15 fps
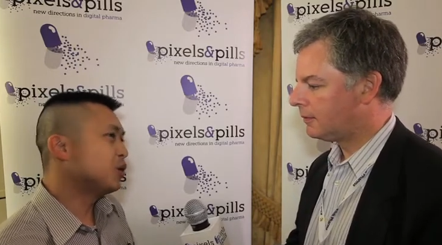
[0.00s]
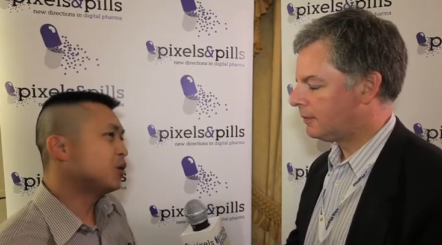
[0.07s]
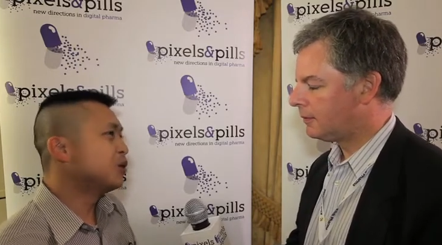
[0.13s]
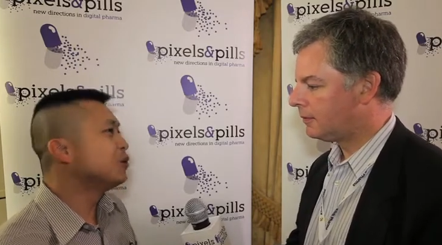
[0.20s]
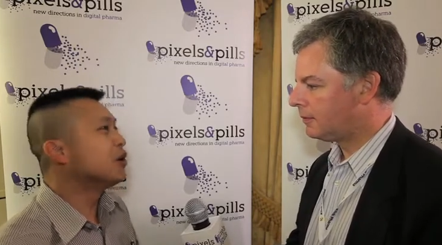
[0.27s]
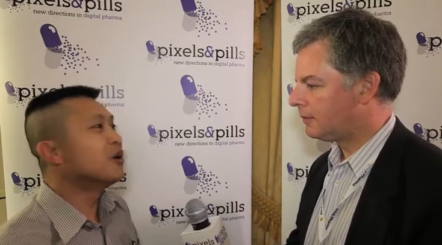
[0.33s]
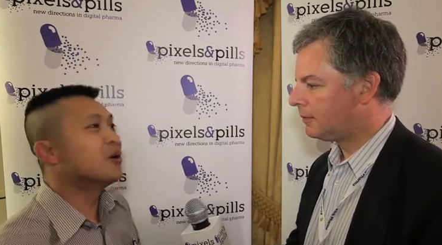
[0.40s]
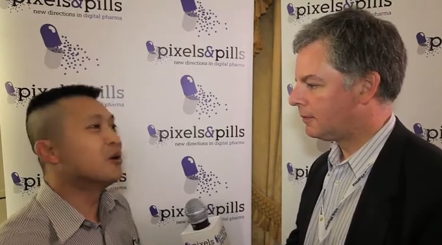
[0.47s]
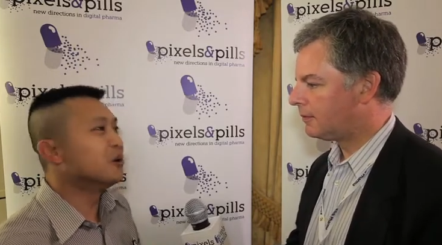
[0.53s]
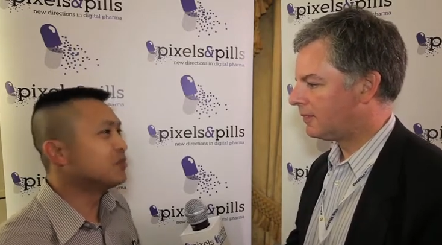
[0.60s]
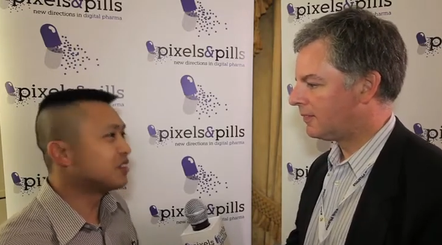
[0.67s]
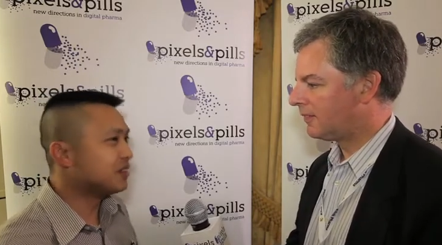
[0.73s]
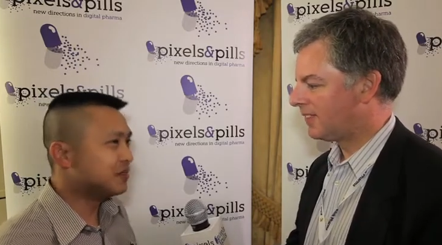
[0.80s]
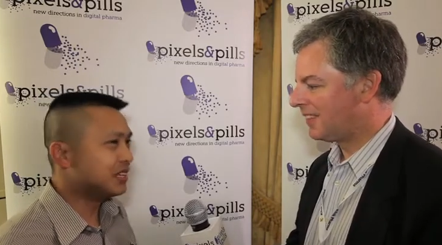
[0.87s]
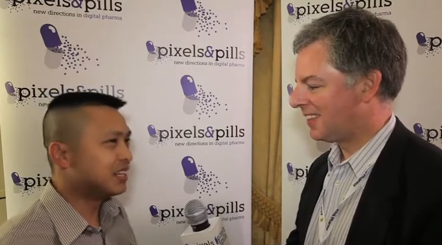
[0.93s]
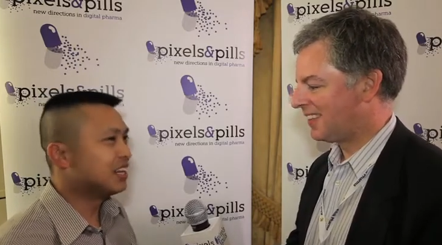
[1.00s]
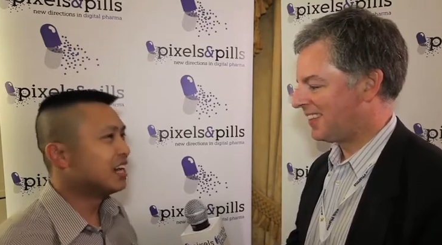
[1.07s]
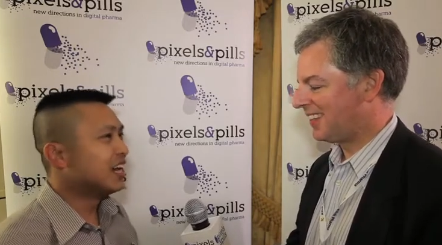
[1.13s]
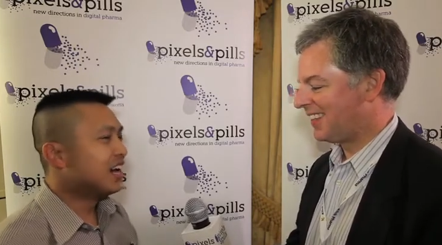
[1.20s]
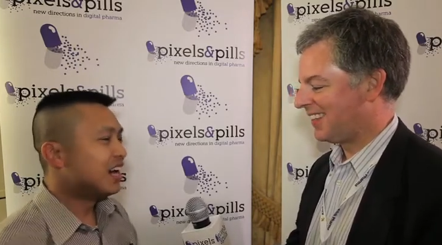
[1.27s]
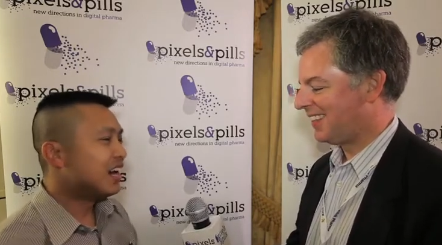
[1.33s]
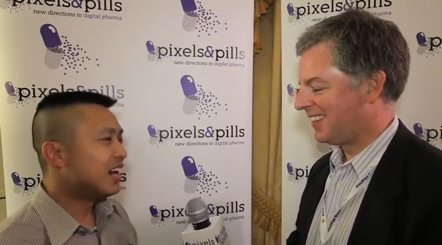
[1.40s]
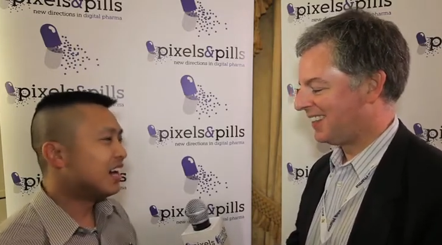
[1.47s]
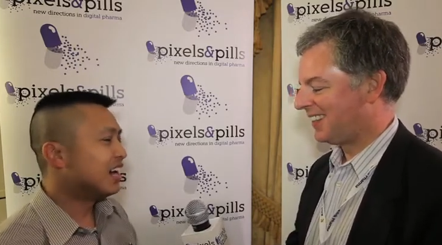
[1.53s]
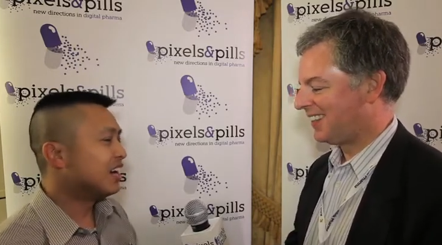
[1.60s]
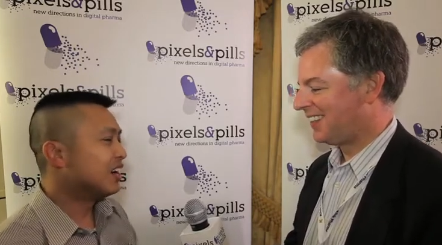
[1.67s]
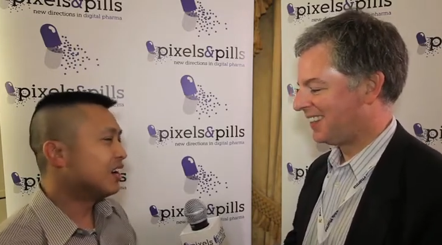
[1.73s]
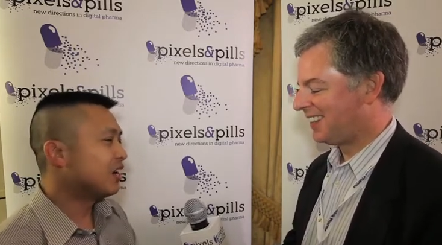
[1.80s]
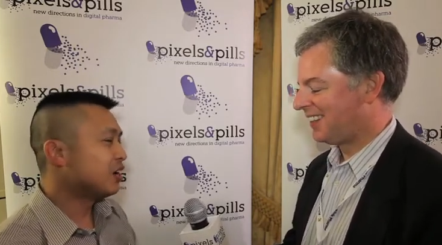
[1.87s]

Speaker 1: who knows? I mean, uh,